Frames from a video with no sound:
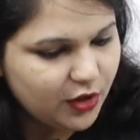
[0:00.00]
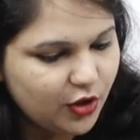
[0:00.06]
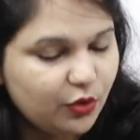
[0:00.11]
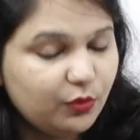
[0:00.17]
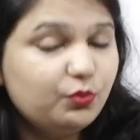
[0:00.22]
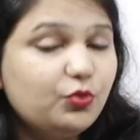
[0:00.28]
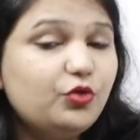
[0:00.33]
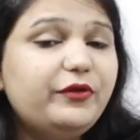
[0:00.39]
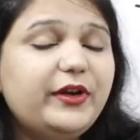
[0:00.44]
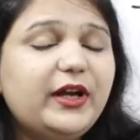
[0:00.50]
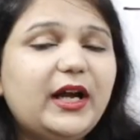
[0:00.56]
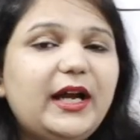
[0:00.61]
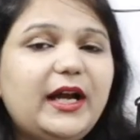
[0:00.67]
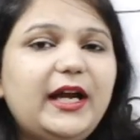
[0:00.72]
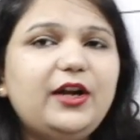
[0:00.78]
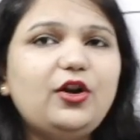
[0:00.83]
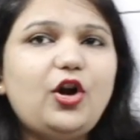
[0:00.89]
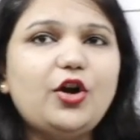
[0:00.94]
Moving
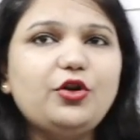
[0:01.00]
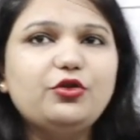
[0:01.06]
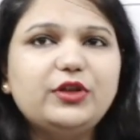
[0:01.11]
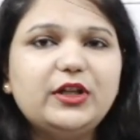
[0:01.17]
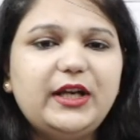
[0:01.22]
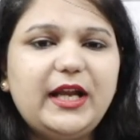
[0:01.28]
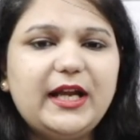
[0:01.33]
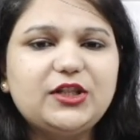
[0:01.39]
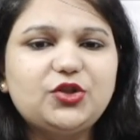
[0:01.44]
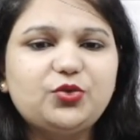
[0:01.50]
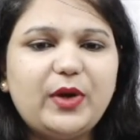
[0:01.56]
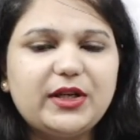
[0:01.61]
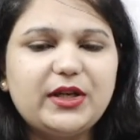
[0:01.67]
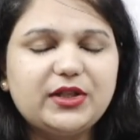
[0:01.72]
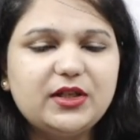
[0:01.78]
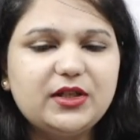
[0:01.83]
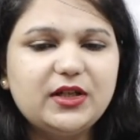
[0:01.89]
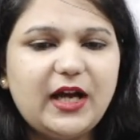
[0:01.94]
ahead on to the next
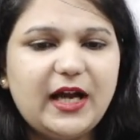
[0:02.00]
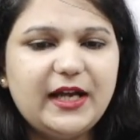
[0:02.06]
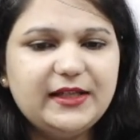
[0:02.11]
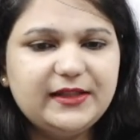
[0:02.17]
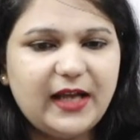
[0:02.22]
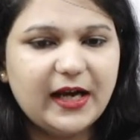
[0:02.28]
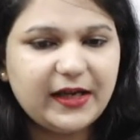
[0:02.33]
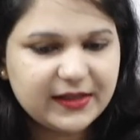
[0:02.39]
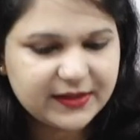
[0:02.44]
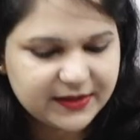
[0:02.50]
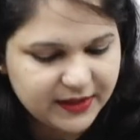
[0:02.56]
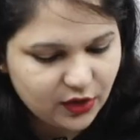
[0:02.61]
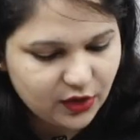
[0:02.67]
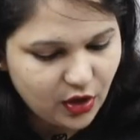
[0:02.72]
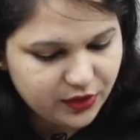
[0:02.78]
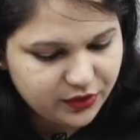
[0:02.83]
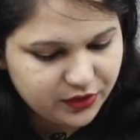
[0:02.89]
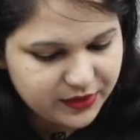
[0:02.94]
question, guys, that is
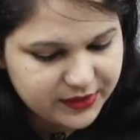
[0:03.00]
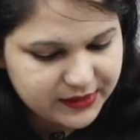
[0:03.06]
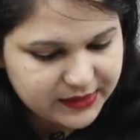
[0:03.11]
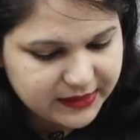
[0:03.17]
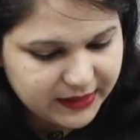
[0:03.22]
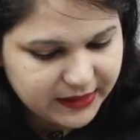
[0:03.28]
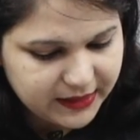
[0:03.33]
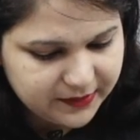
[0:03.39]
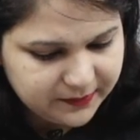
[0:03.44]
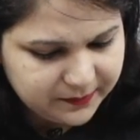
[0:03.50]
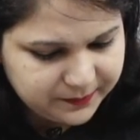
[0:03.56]
there on your screen.